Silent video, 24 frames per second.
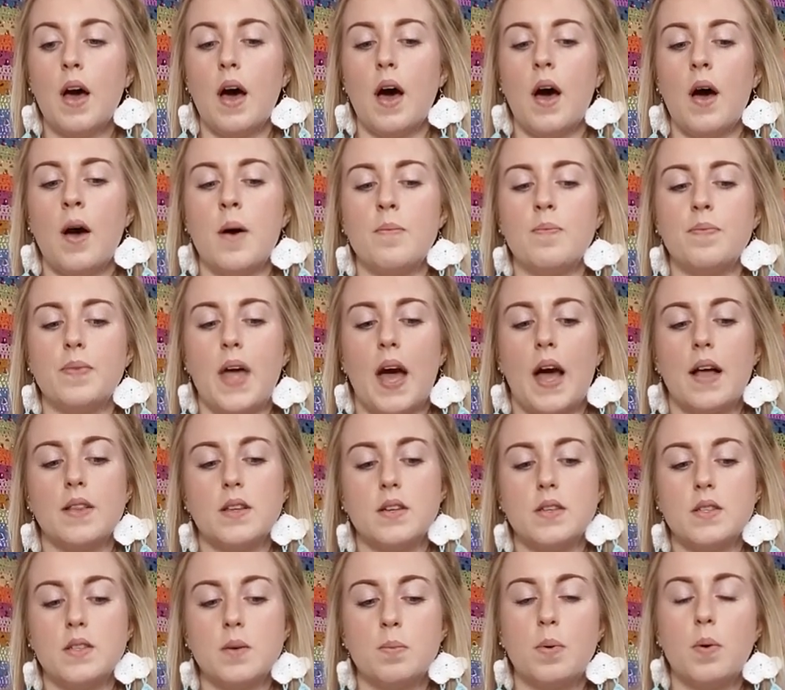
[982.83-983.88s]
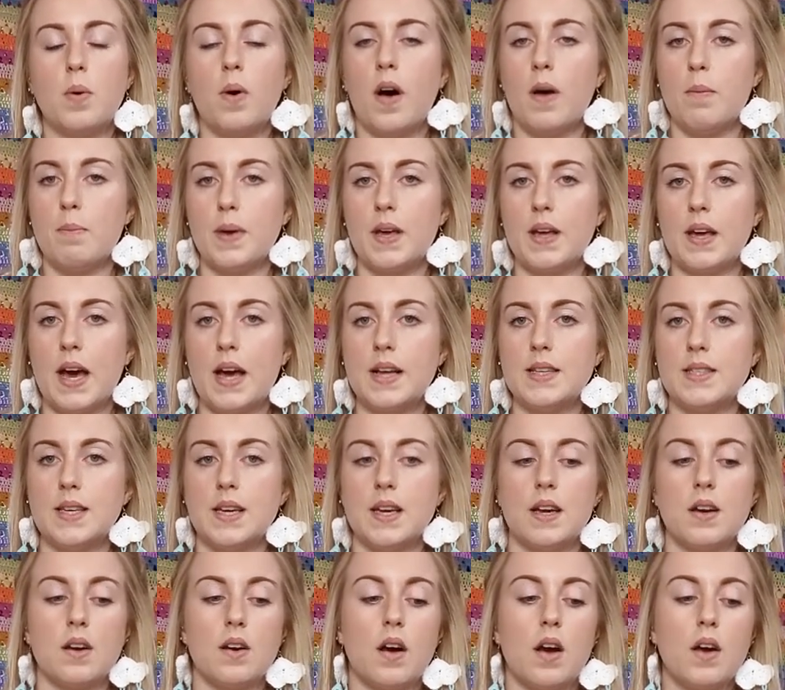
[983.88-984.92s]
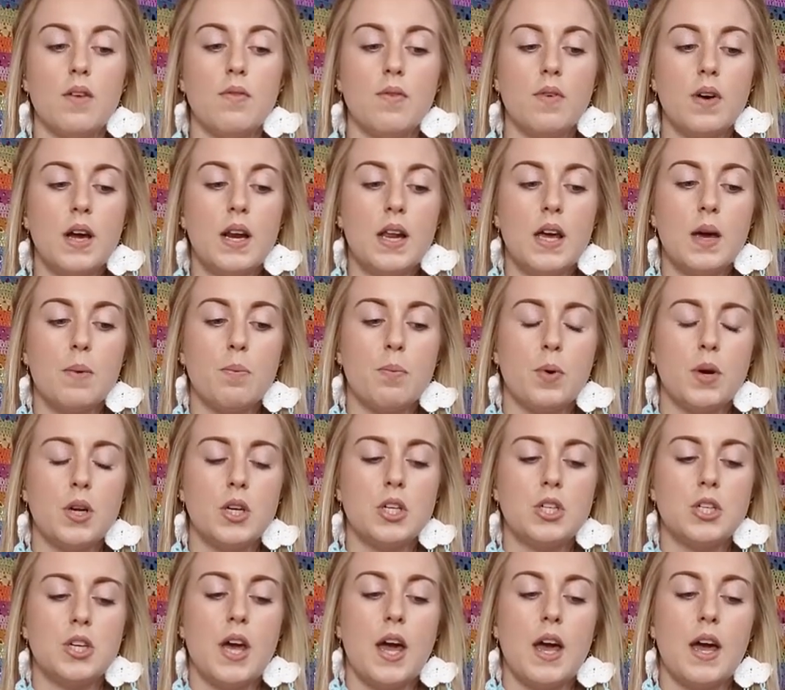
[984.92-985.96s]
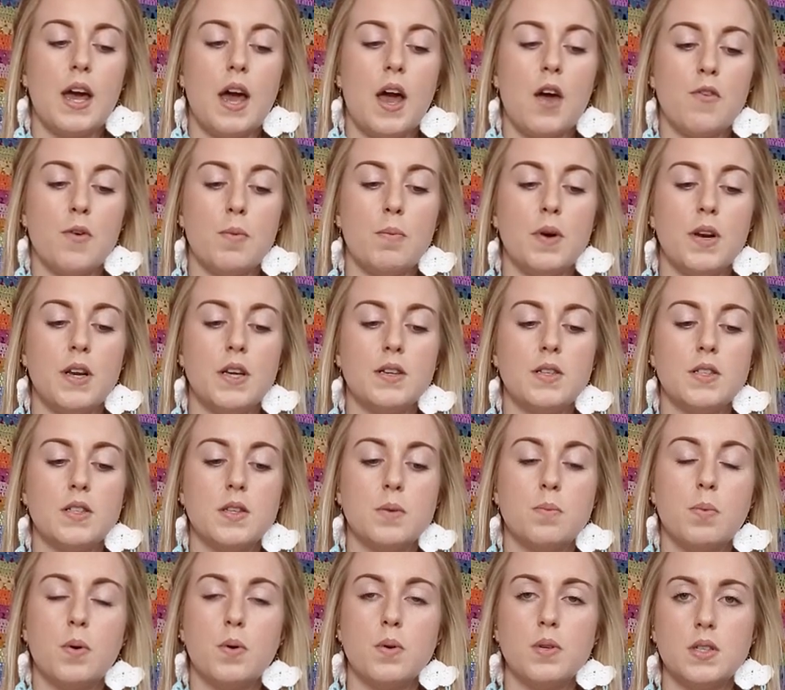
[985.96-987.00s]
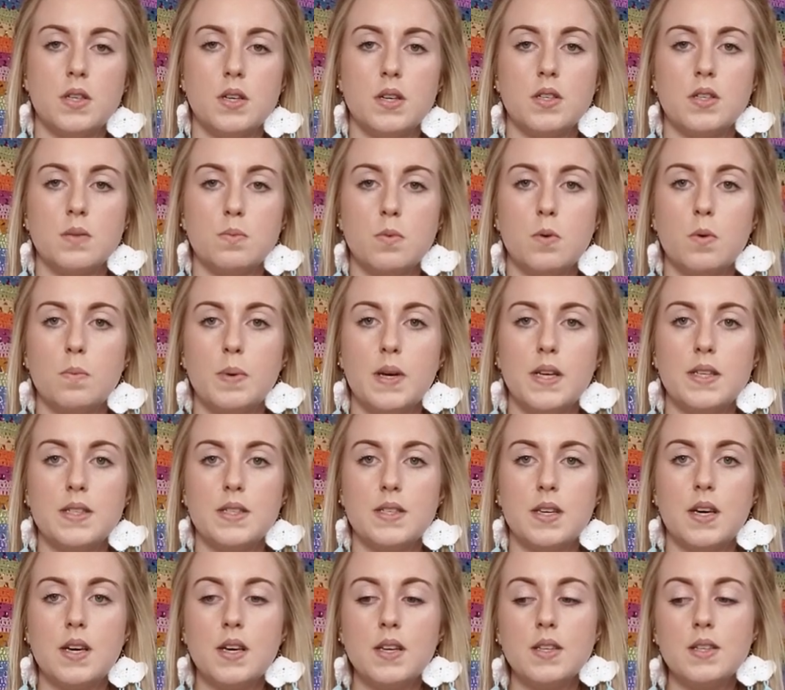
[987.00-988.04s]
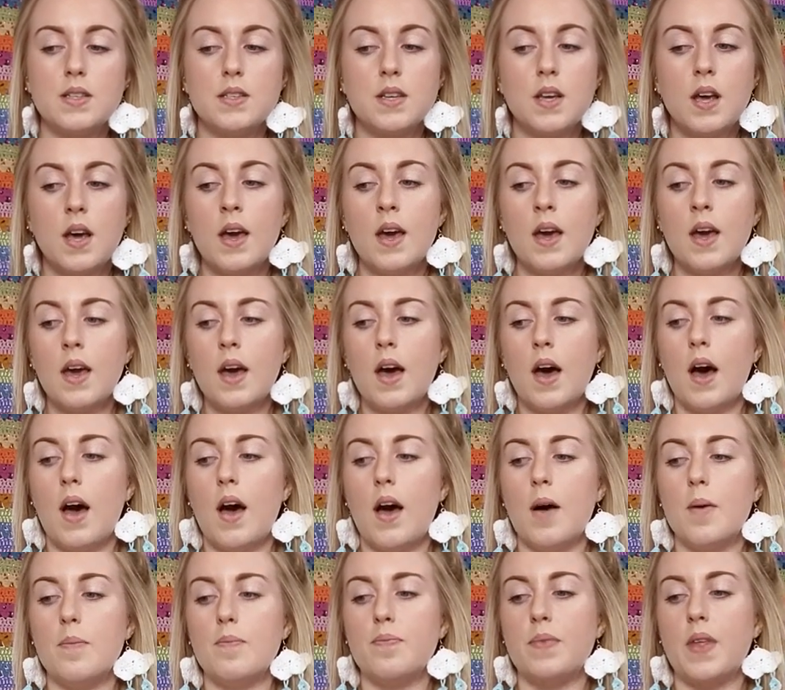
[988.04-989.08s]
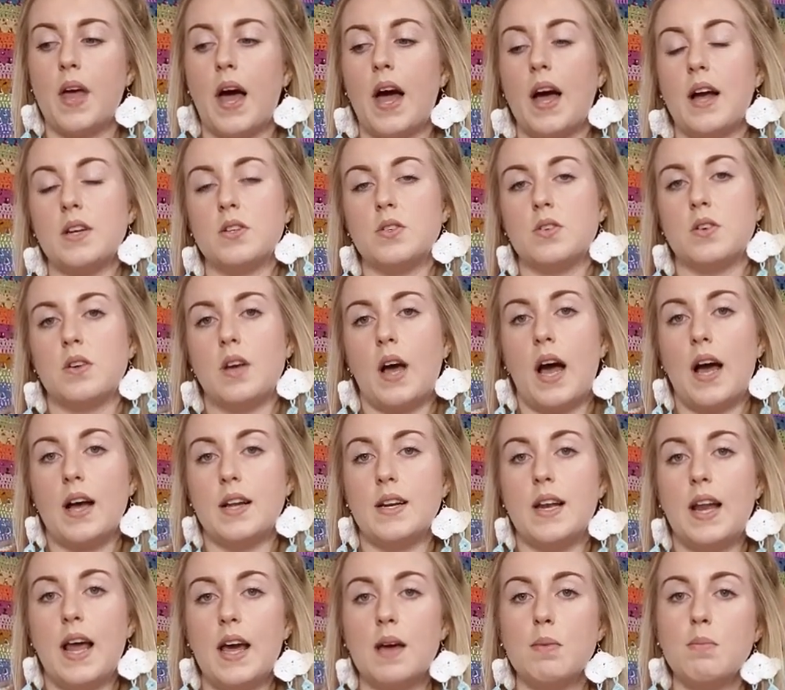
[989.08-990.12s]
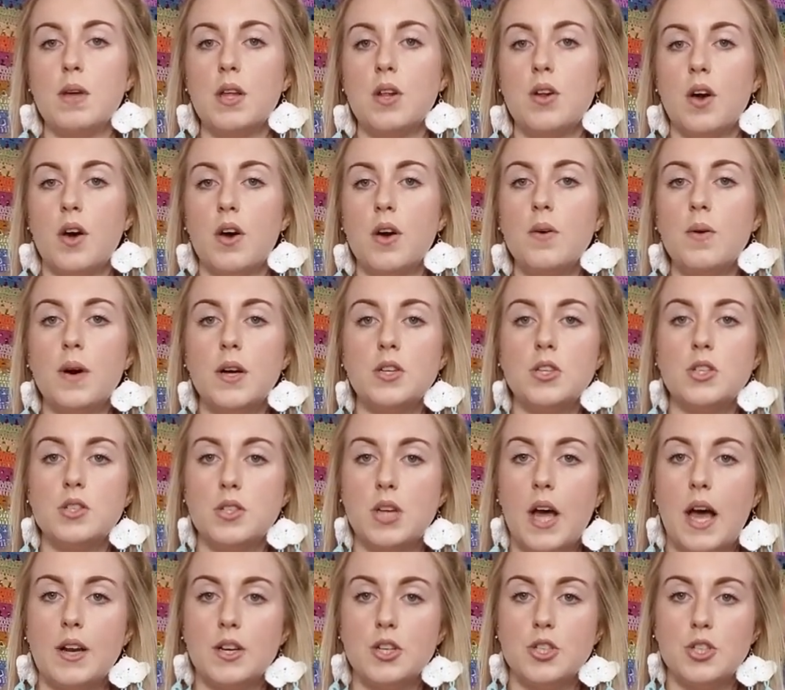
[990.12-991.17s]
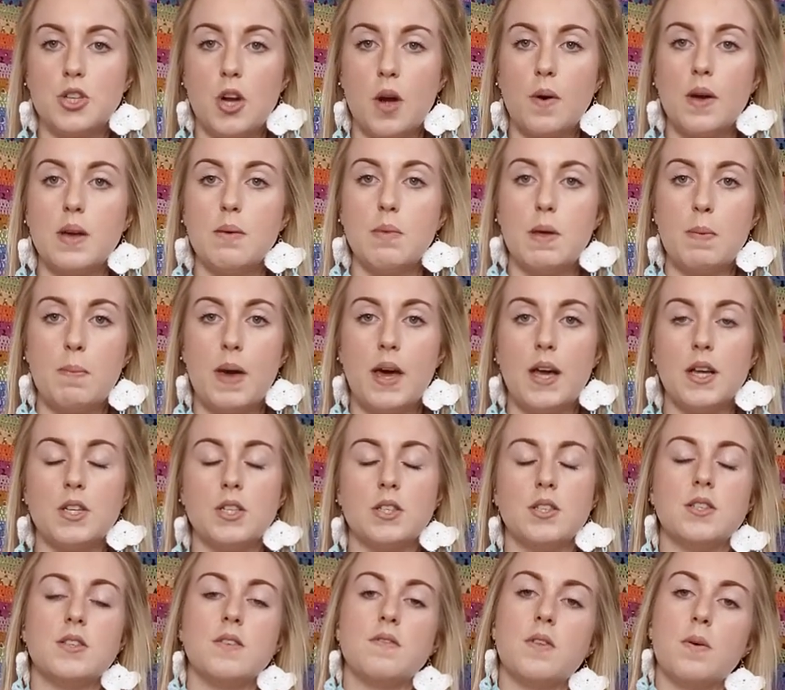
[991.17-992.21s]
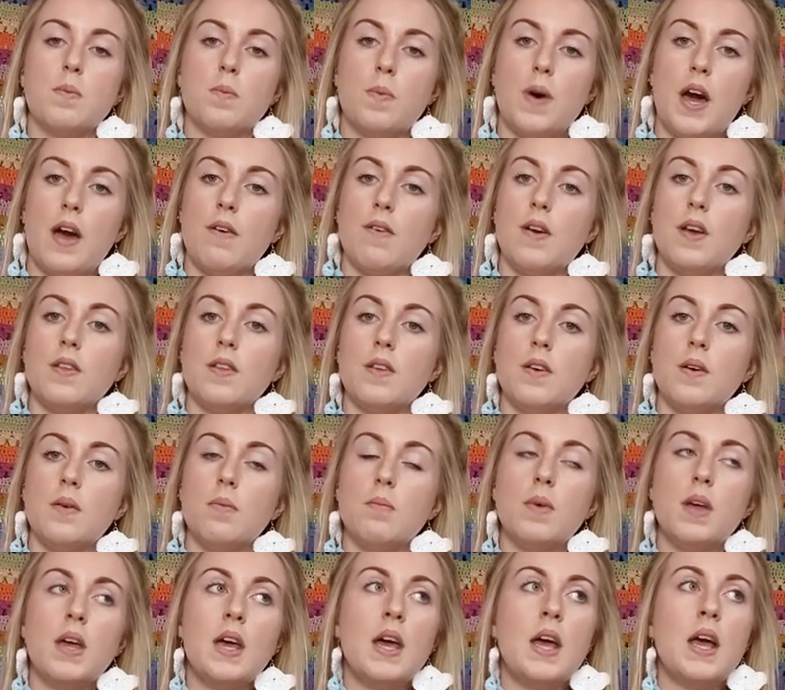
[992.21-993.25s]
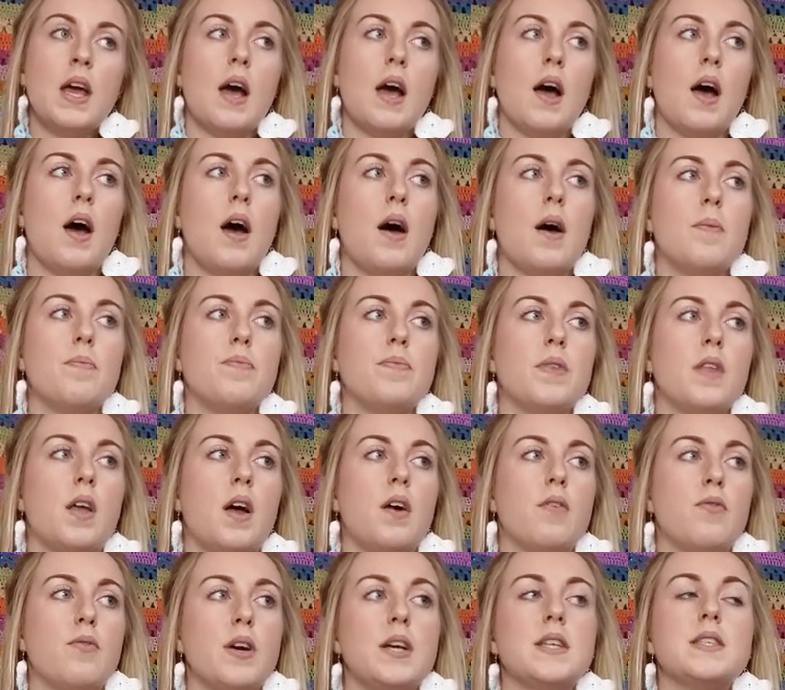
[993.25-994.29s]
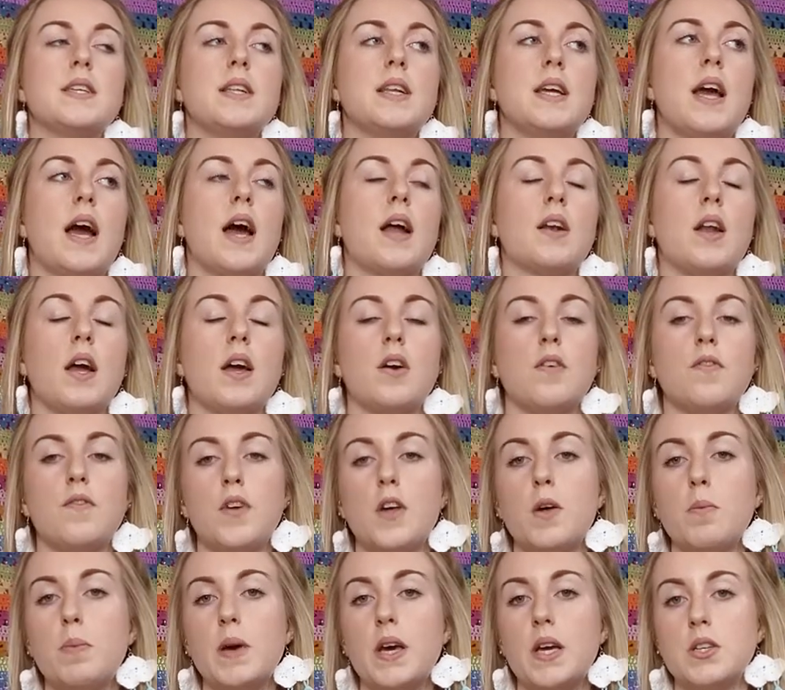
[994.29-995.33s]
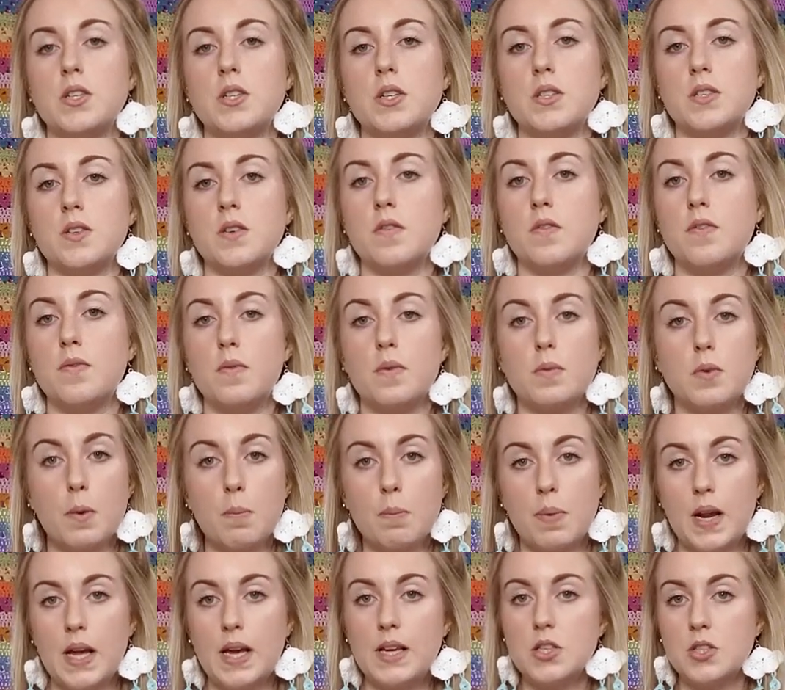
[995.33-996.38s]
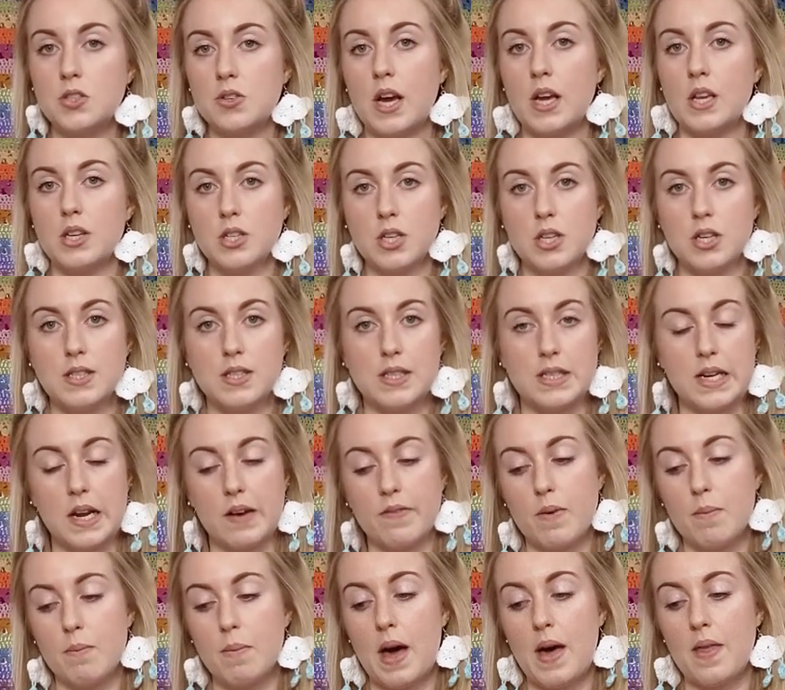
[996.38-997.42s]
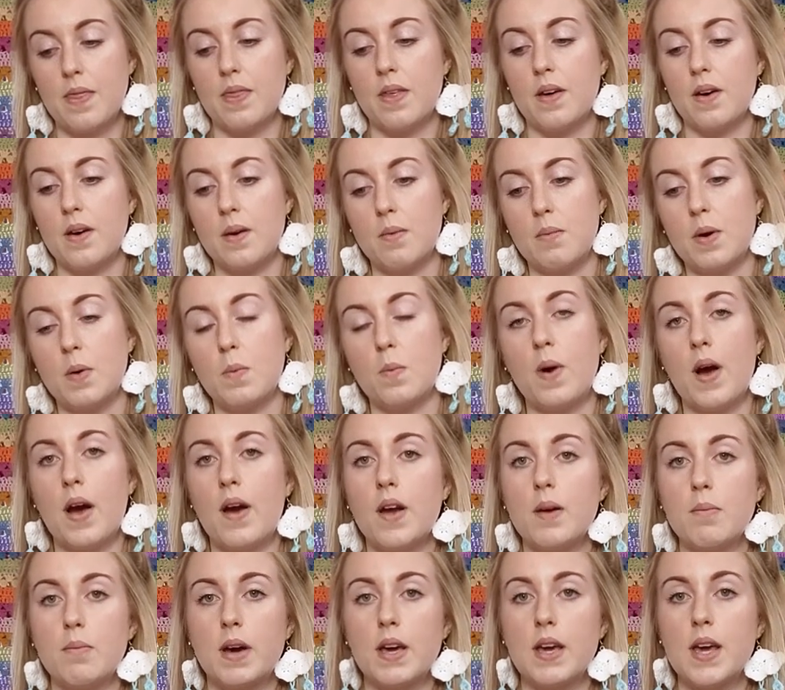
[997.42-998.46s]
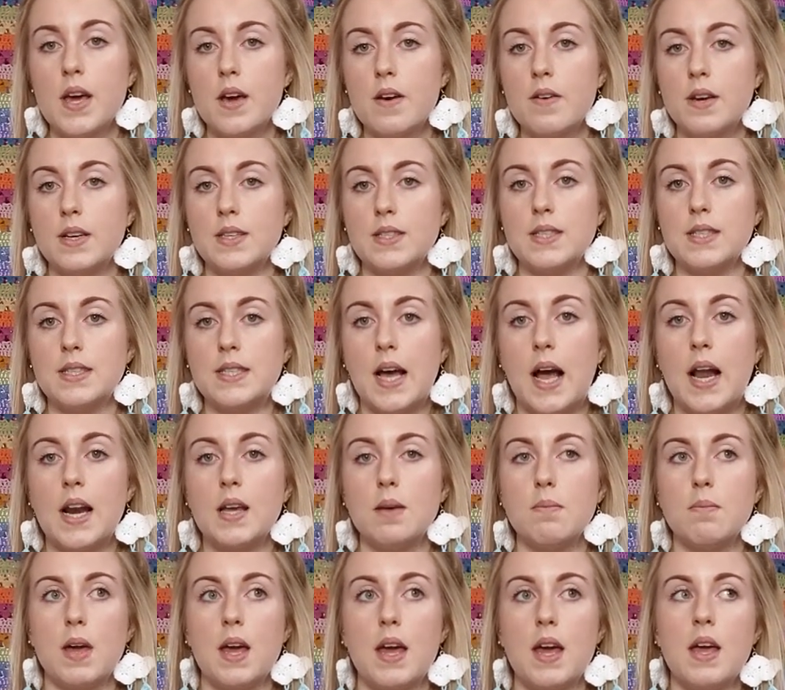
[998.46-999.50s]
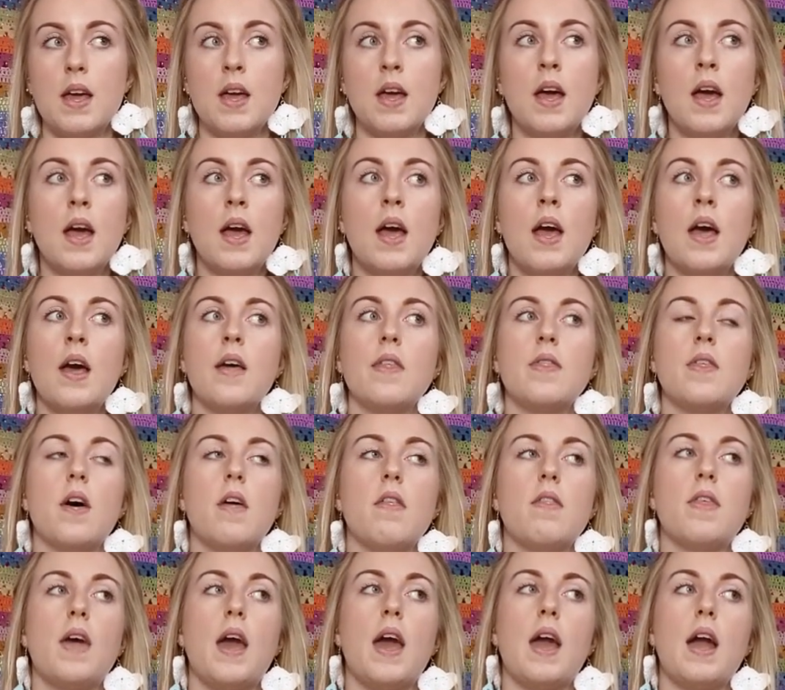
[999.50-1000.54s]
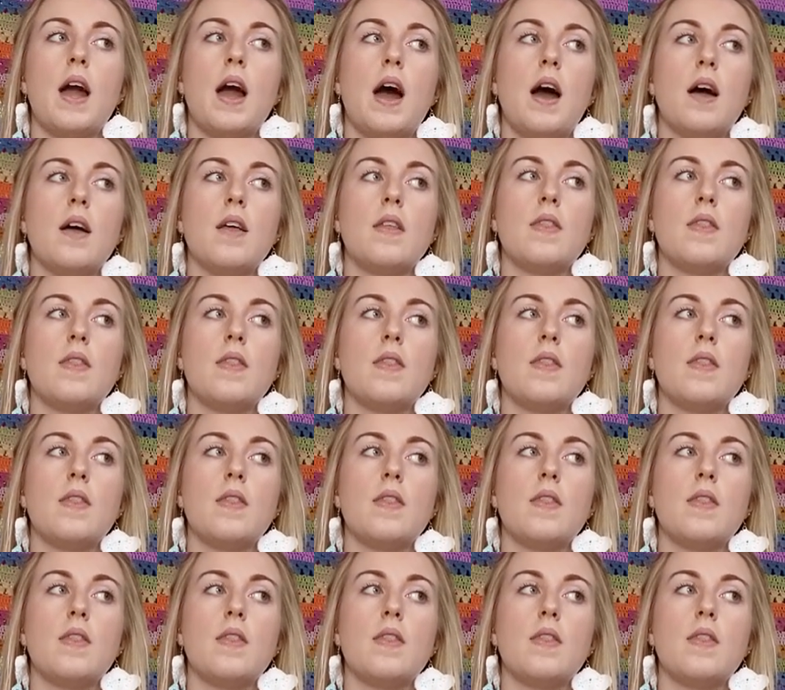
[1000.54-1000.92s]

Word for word: um, and the support I've been getting and I really appreciate everybody supporting a small business um, and and letting me know and, and showing me pictures of them wearing them um, I've recently had like a few pictures of complete strangers, never met them, wearing my earrings and telling me that they,